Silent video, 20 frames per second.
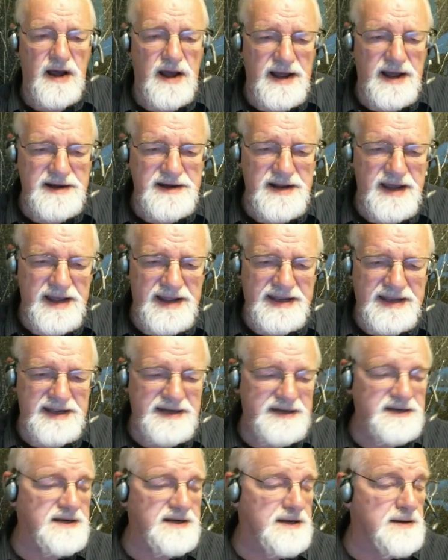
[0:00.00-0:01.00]
on uh,
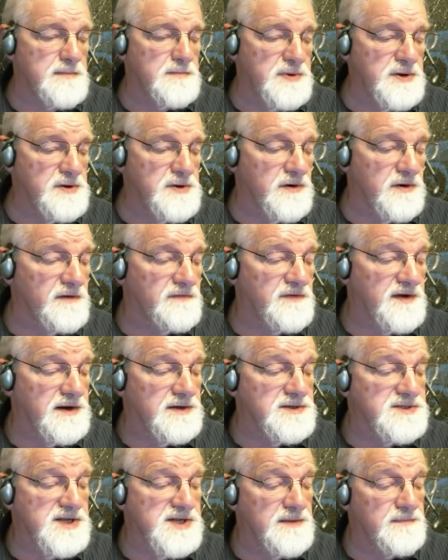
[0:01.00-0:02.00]
in computer
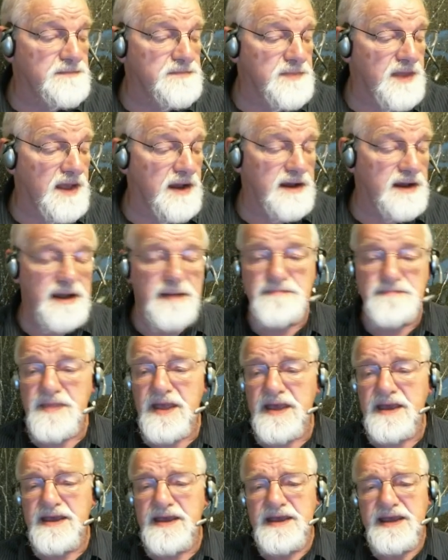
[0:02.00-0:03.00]
affairs. Um,
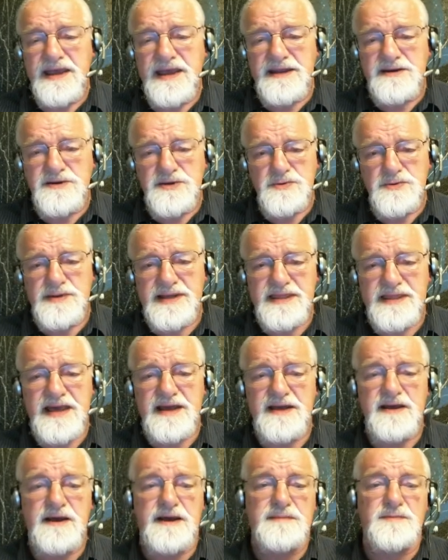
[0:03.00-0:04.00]
in doing
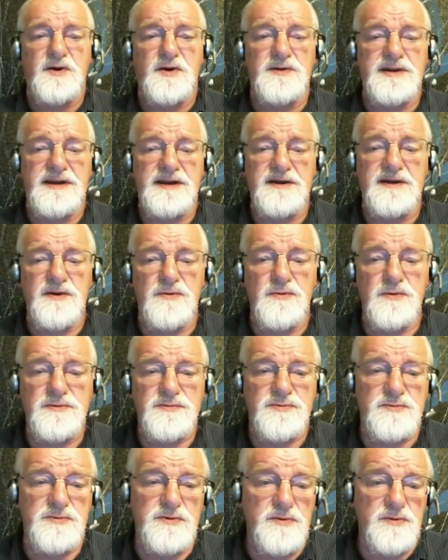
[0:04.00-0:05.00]
that, I'm going to go
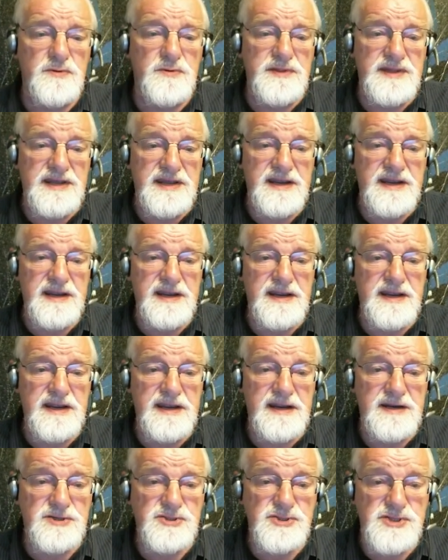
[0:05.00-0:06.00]
through
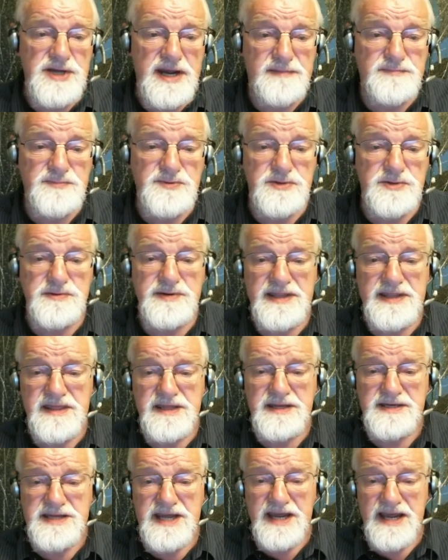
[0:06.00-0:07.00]
the chapter in
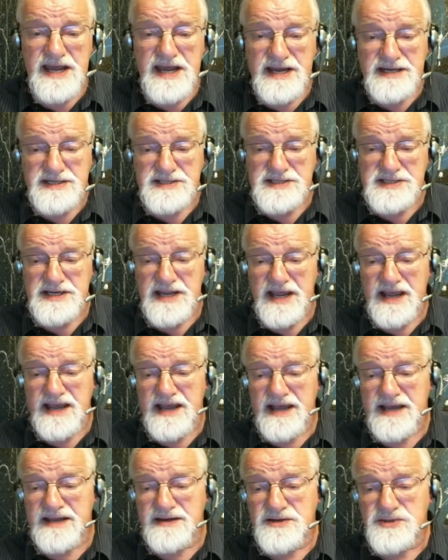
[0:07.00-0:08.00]
the text
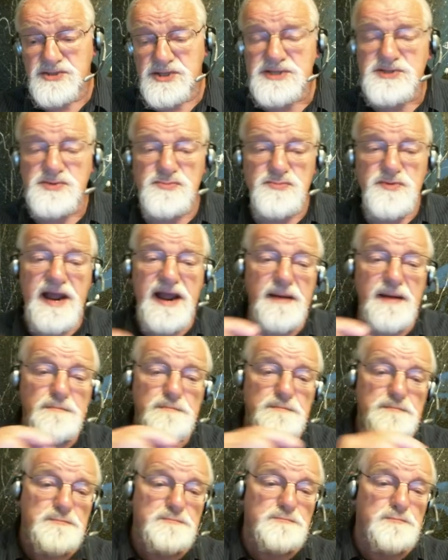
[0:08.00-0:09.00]
and just grab
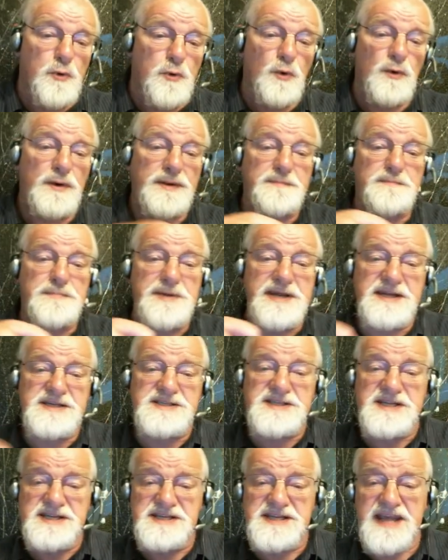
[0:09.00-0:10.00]
point
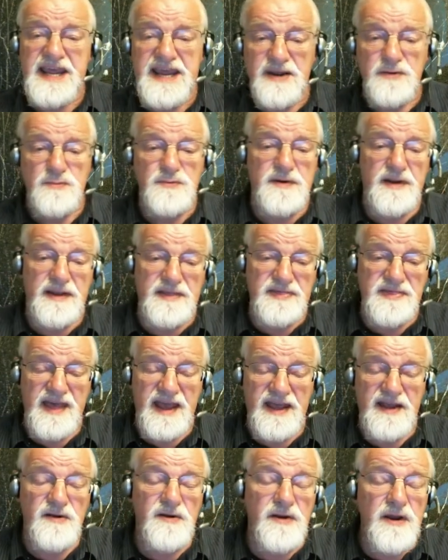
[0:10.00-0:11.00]
pieces here and
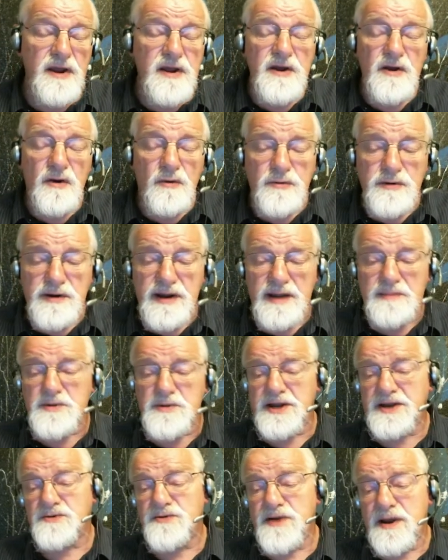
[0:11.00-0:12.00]
there, or I
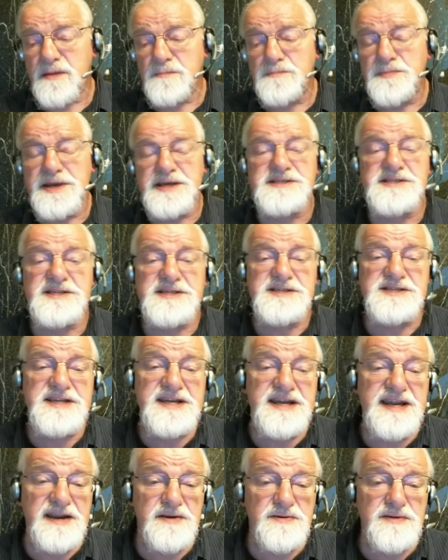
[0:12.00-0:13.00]
might grab pieces
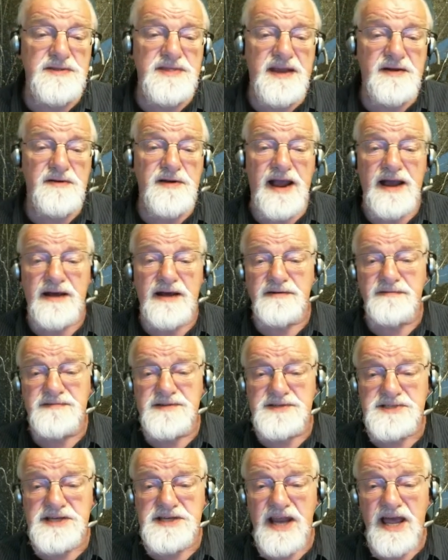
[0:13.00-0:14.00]
here and there out
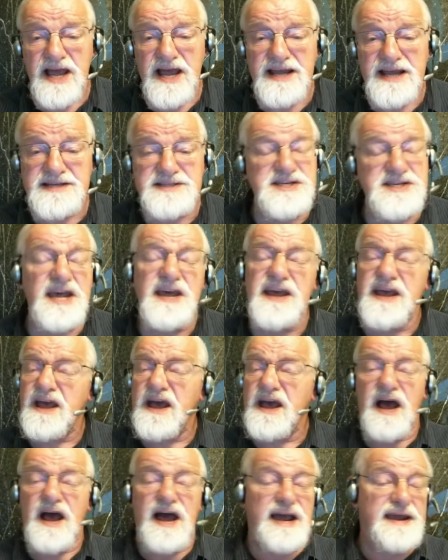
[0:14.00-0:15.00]
of the slides.
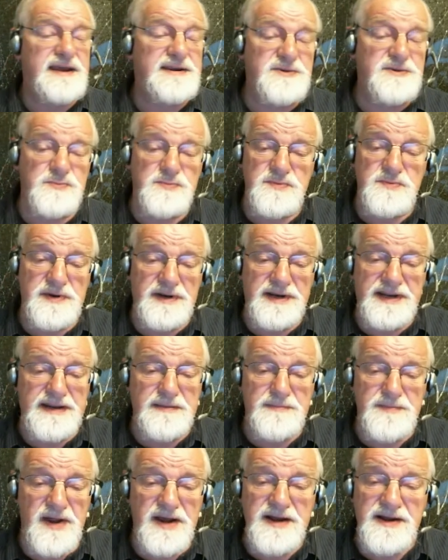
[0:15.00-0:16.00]
I really
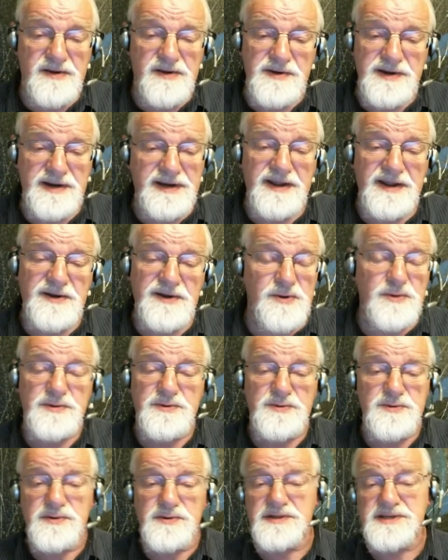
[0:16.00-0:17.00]
am not going to go
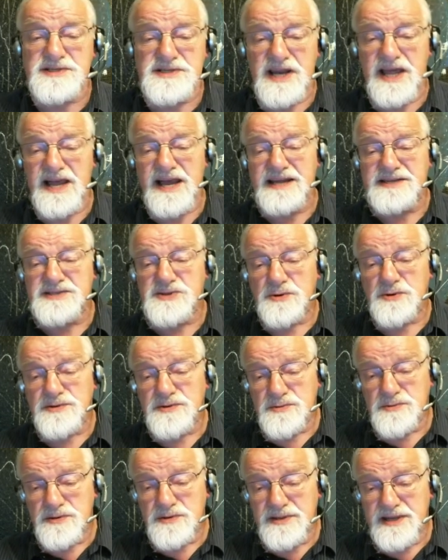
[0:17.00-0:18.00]
through the slides or
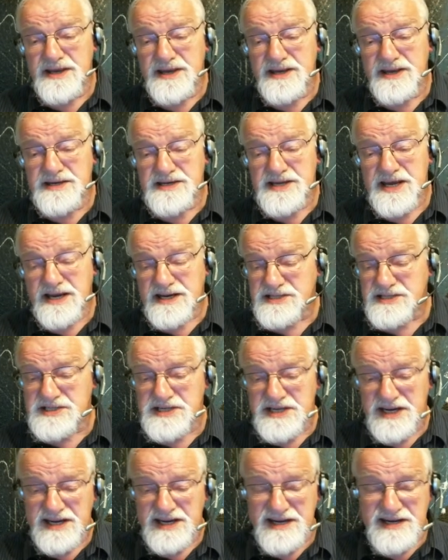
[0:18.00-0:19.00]
through the
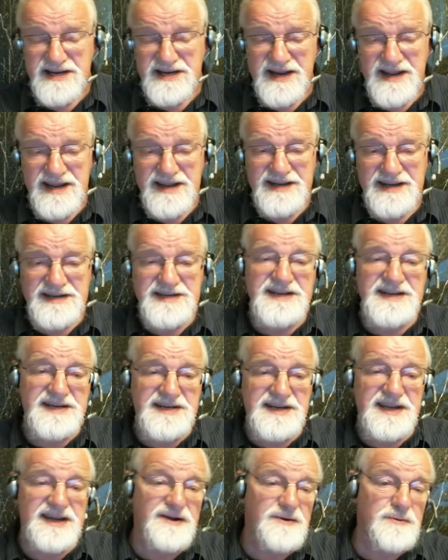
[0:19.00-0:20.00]
text in
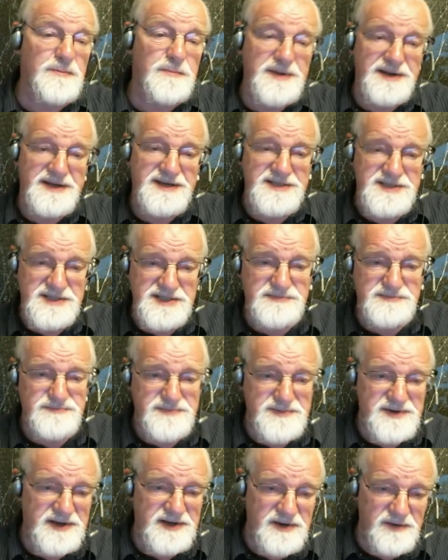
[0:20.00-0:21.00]
detail
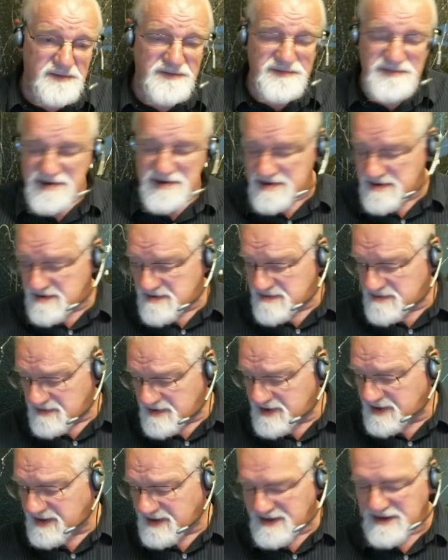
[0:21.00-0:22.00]
because you've,
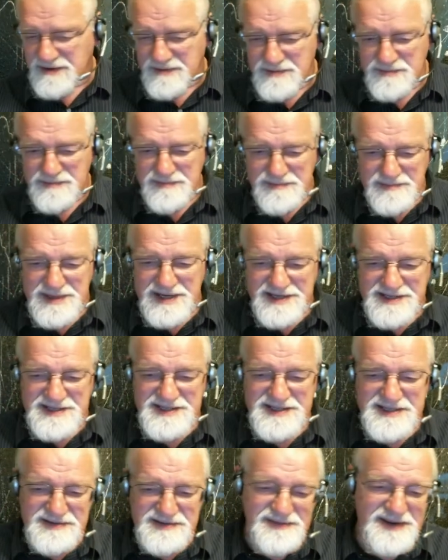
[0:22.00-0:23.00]
you know,
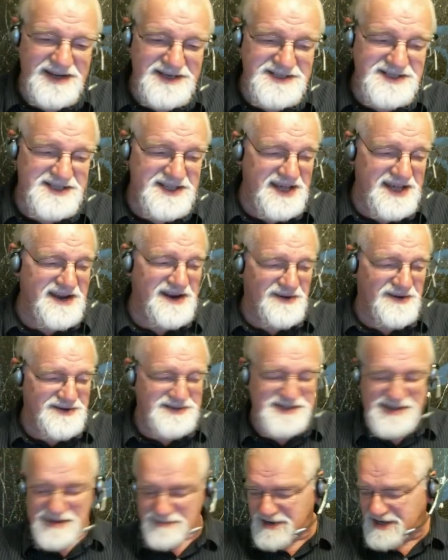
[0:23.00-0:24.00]
because it's there.
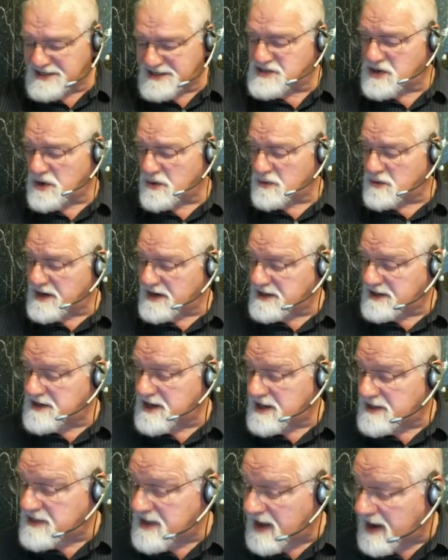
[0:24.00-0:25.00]
Somebody's already
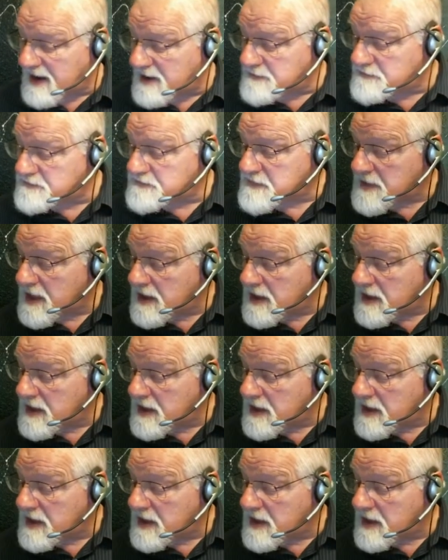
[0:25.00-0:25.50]
done that.